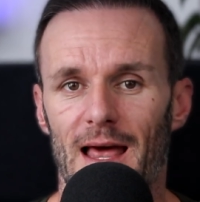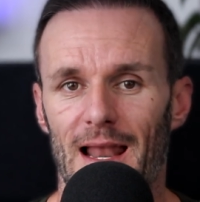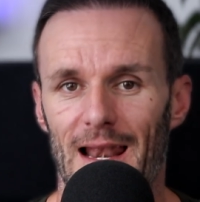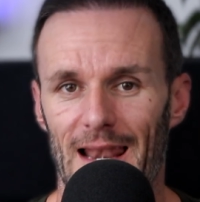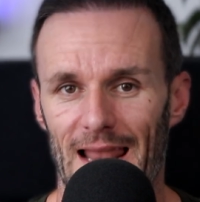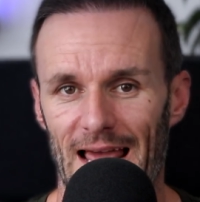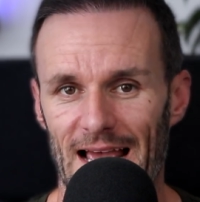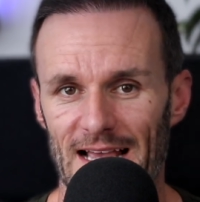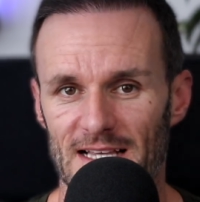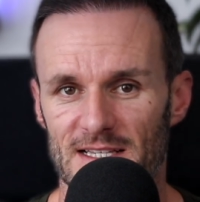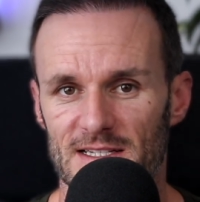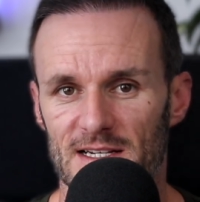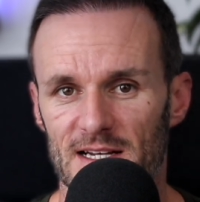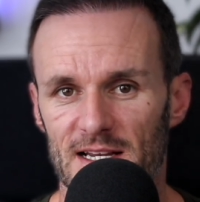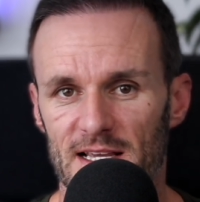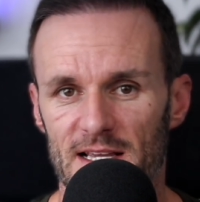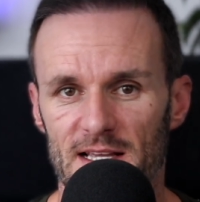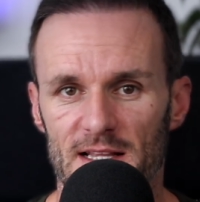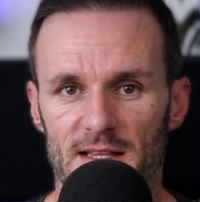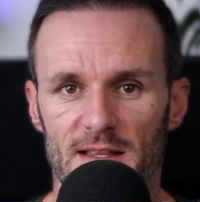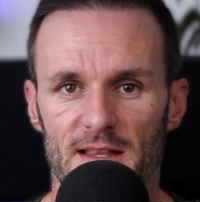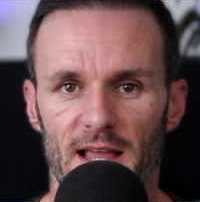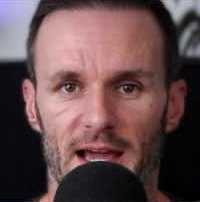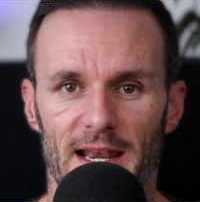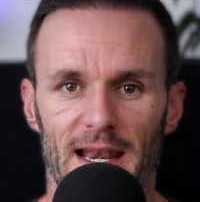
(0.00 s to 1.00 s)
Lastly,
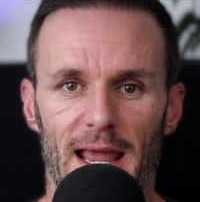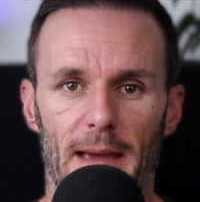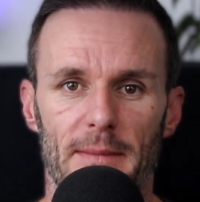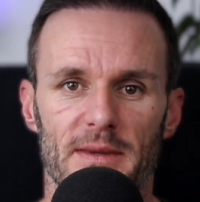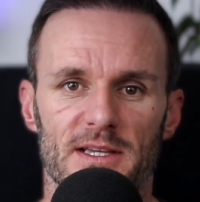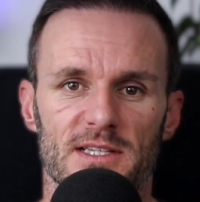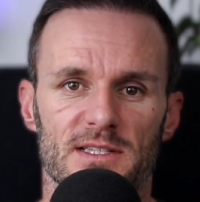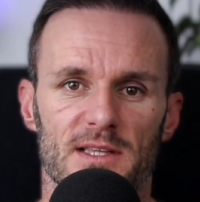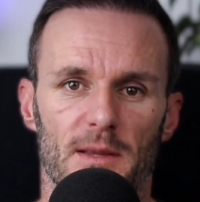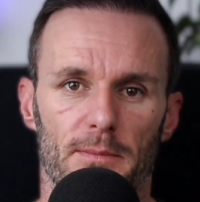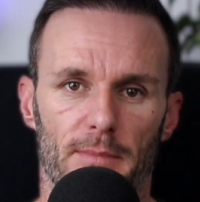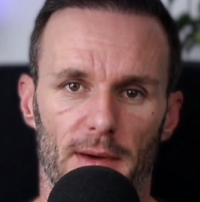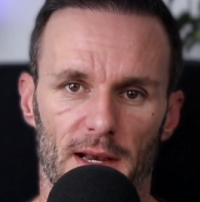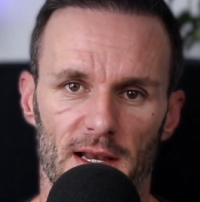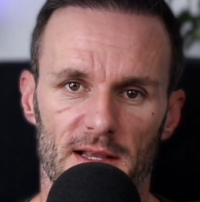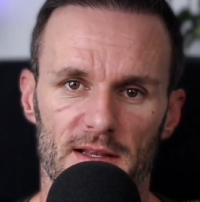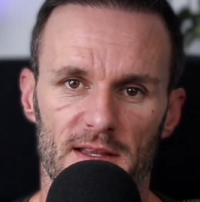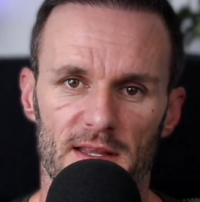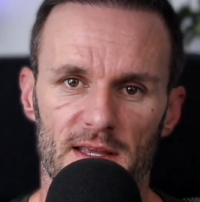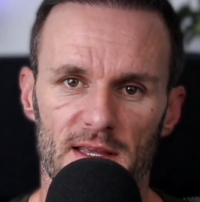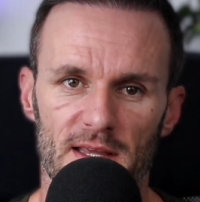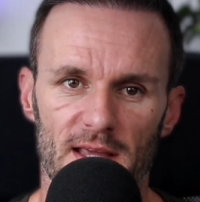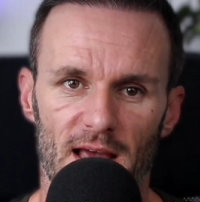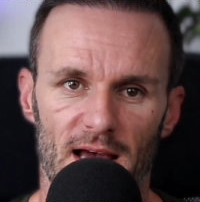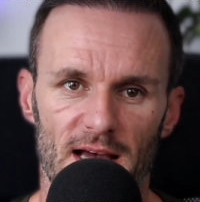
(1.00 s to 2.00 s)
dynamic
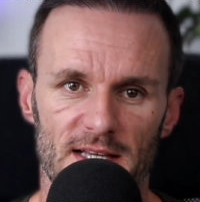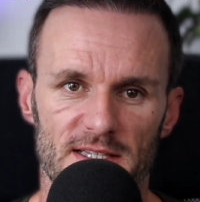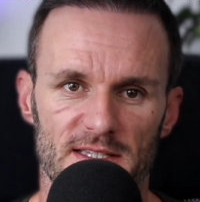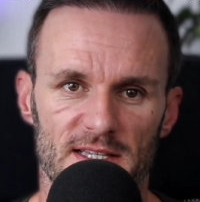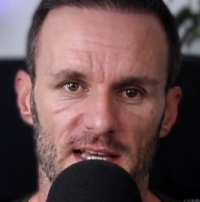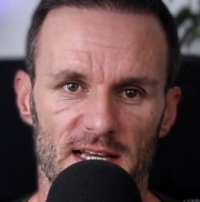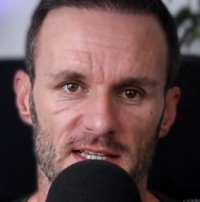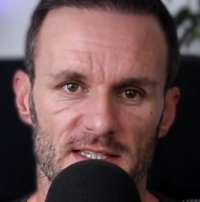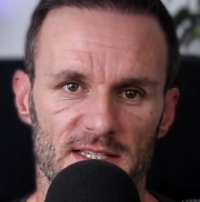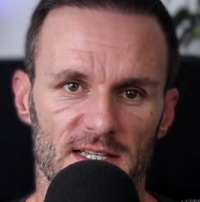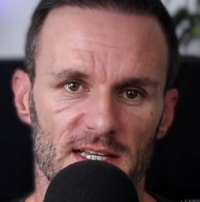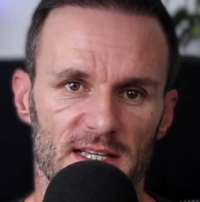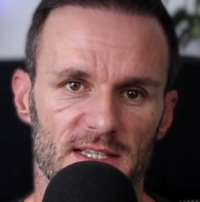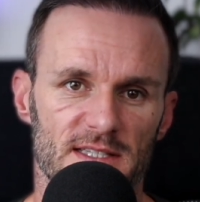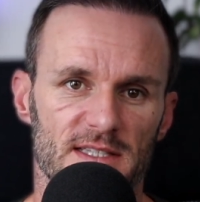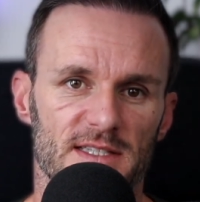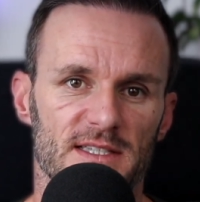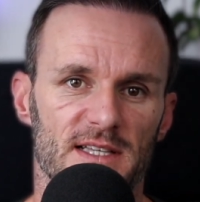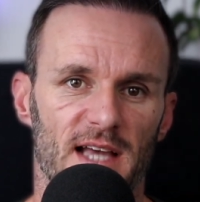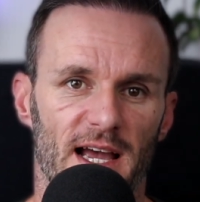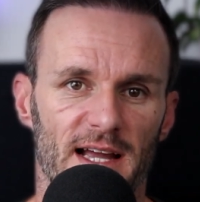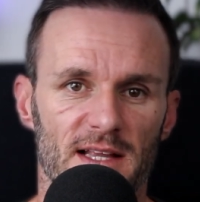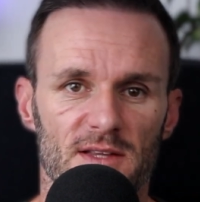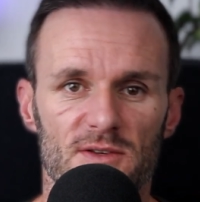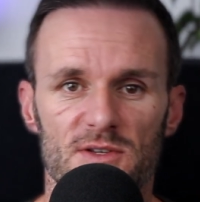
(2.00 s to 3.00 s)
stability assesses
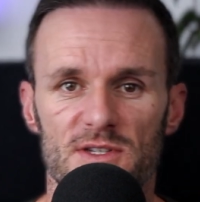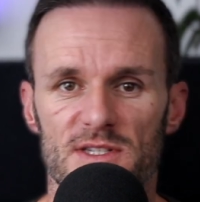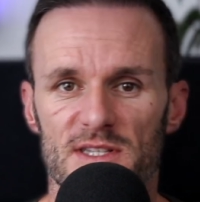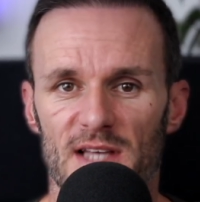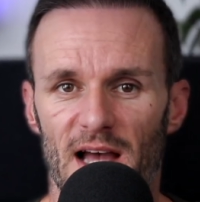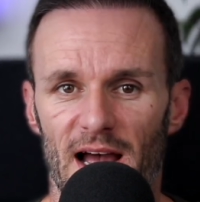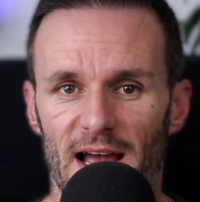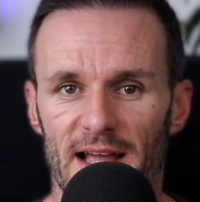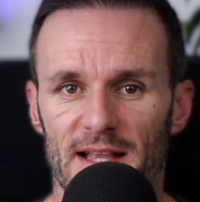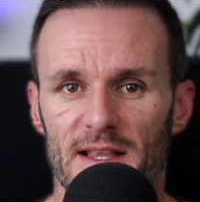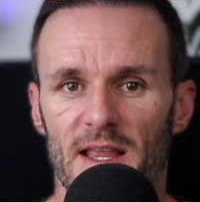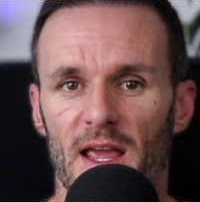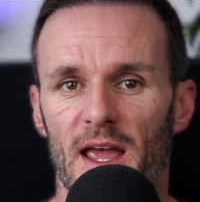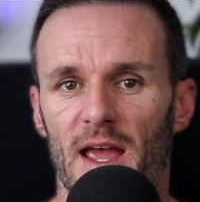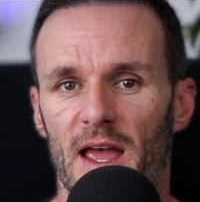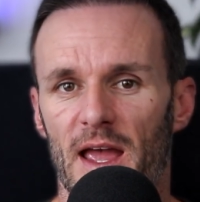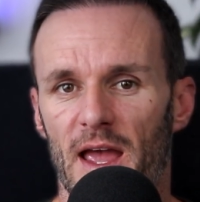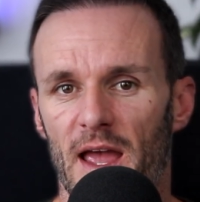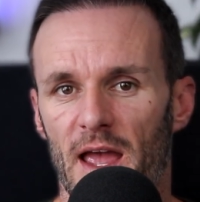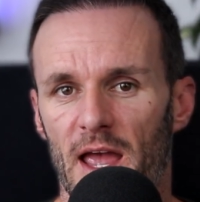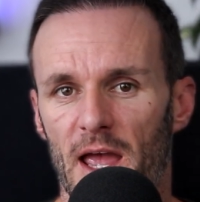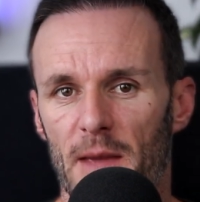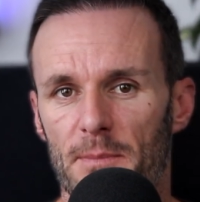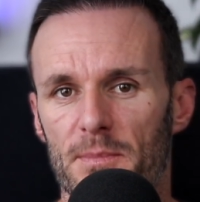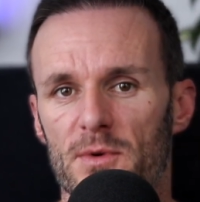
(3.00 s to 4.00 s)
side to side
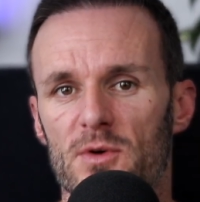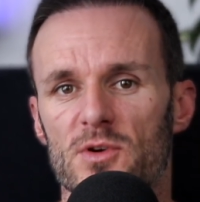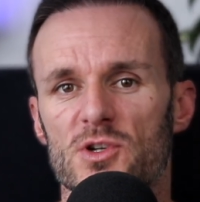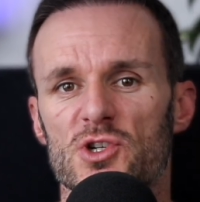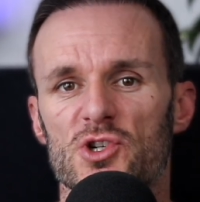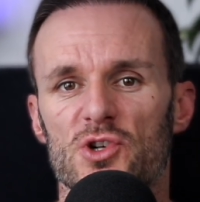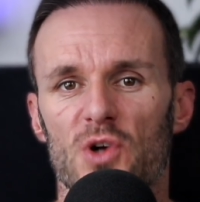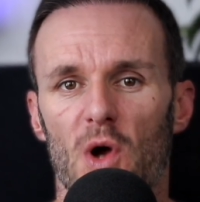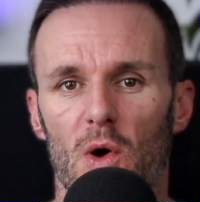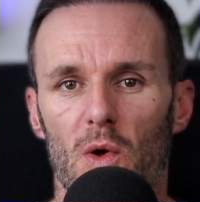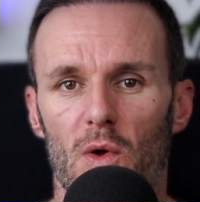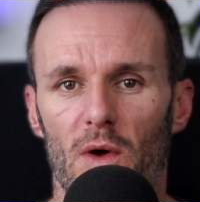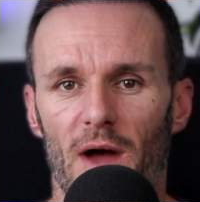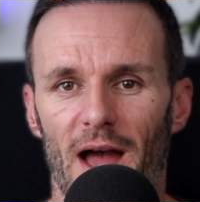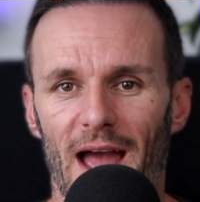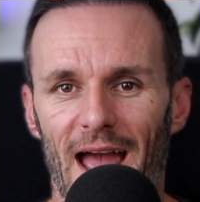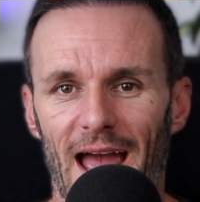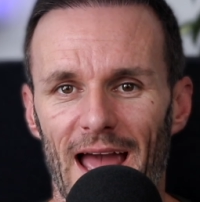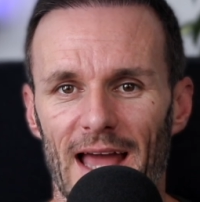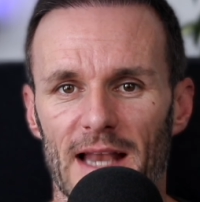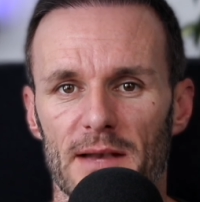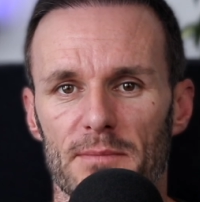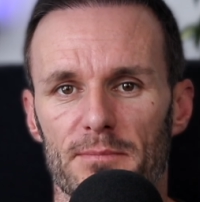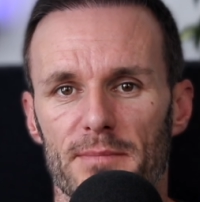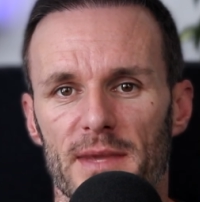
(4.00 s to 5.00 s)
hip control
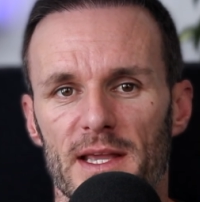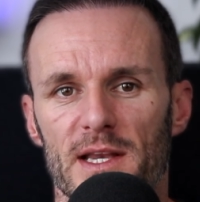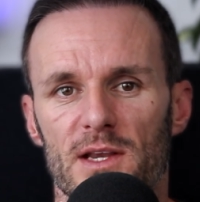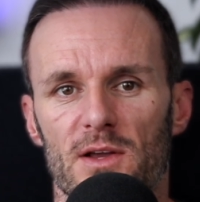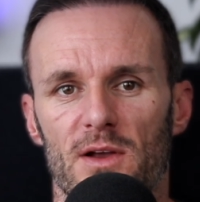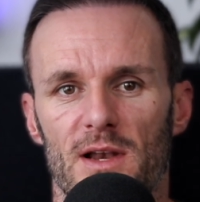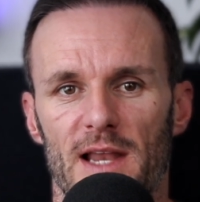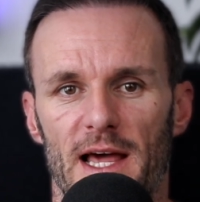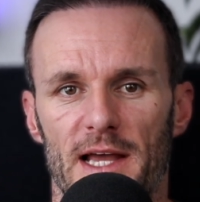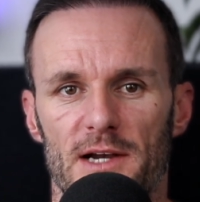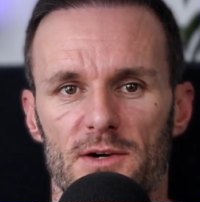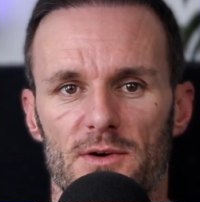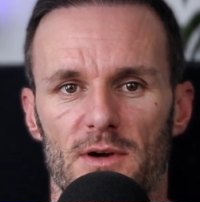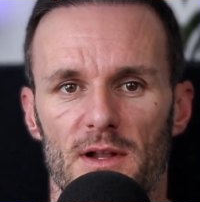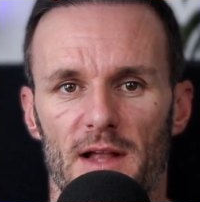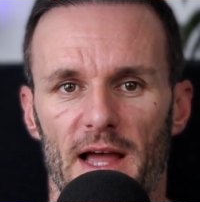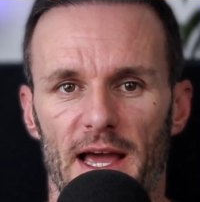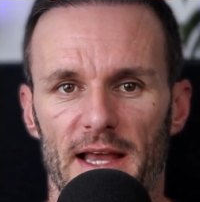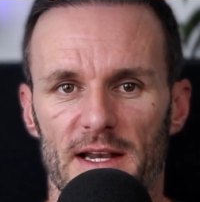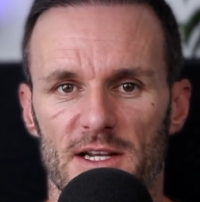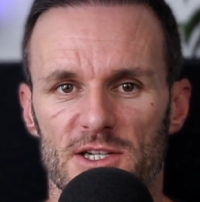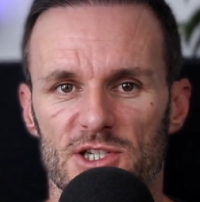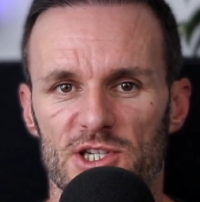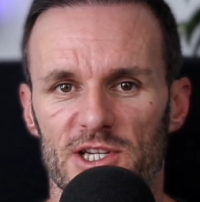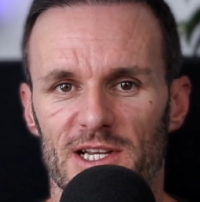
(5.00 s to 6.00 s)
and mediolateral
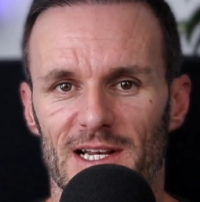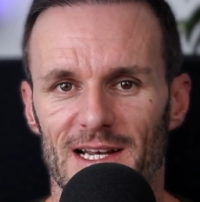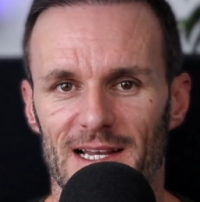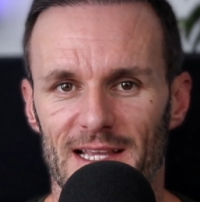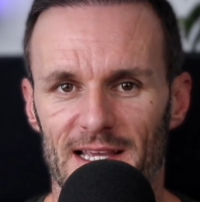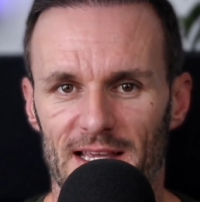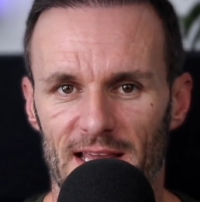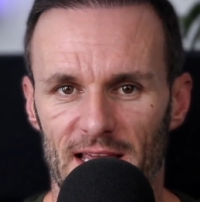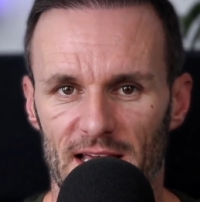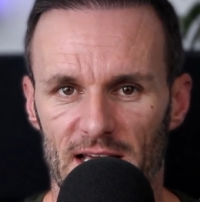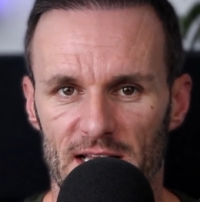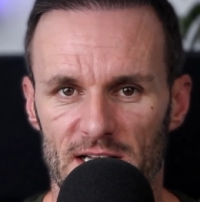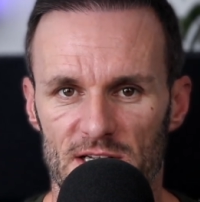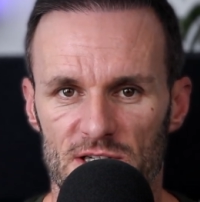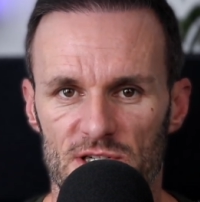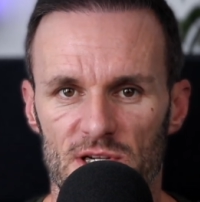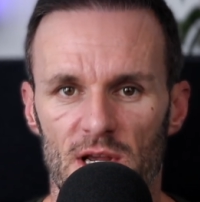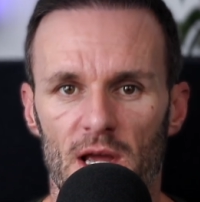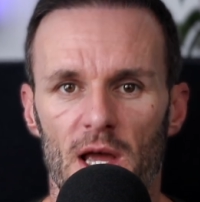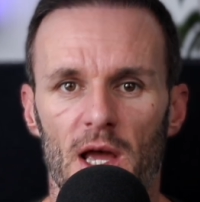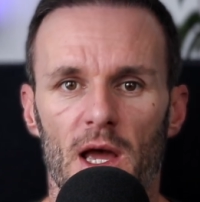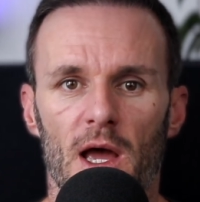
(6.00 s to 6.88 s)
energy leakage,